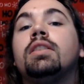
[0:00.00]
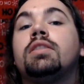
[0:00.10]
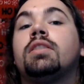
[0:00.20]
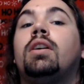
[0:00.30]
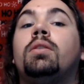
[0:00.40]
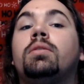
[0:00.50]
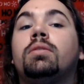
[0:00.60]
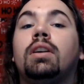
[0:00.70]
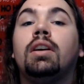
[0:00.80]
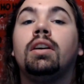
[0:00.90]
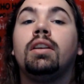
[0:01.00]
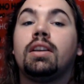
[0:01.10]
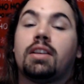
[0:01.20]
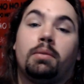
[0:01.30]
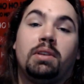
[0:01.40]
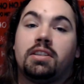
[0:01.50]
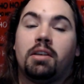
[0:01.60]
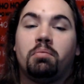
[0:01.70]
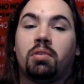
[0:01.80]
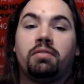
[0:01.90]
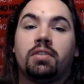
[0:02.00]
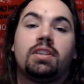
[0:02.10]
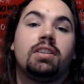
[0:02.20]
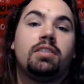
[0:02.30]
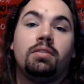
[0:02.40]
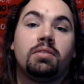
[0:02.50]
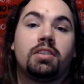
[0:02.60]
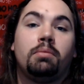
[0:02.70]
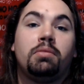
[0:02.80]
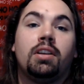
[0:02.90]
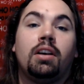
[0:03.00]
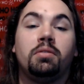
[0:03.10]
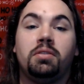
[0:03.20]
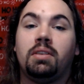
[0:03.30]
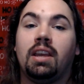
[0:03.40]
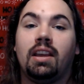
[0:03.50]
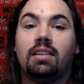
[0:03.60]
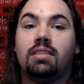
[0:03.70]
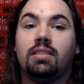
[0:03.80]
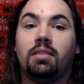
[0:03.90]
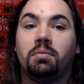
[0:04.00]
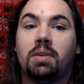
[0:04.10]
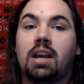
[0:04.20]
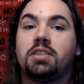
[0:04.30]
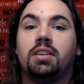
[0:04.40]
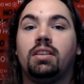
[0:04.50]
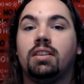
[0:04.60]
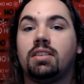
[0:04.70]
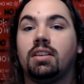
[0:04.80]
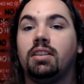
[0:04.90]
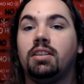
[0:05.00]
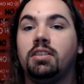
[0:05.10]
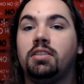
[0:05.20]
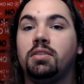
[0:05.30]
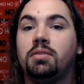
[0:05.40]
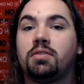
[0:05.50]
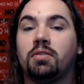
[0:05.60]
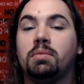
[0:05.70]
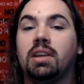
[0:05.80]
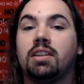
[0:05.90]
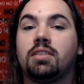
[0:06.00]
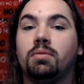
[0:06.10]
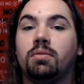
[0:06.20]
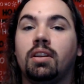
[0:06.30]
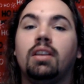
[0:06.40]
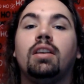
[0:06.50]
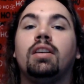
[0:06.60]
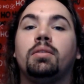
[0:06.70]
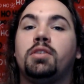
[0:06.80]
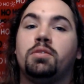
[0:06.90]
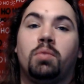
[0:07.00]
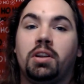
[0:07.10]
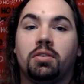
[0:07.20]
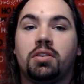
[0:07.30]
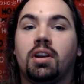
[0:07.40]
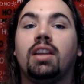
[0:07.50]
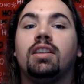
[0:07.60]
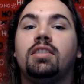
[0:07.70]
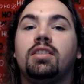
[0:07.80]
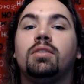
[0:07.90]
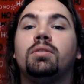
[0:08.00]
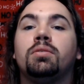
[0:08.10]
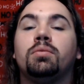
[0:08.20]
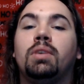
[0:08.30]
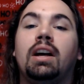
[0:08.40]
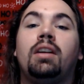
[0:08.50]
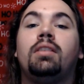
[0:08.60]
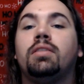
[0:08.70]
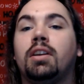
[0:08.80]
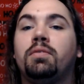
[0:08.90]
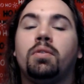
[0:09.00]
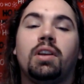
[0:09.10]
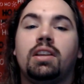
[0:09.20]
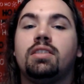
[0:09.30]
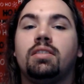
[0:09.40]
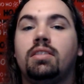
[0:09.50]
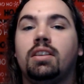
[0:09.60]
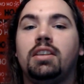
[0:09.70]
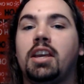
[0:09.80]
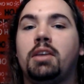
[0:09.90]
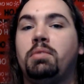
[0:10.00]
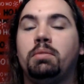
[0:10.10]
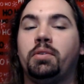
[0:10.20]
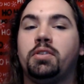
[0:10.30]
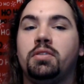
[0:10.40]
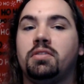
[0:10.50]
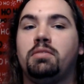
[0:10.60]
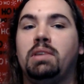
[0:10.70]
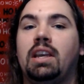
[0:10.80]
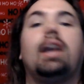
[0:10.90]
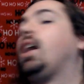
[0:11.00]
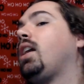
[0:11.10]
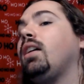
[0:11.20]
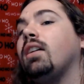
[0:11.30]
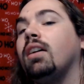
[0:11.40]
So, yeah, I mean, some preferences do, some don't. You can't rationalistically deduce from this, which is what you're trying to do, well, therefore, didn't gay people choose to be gay?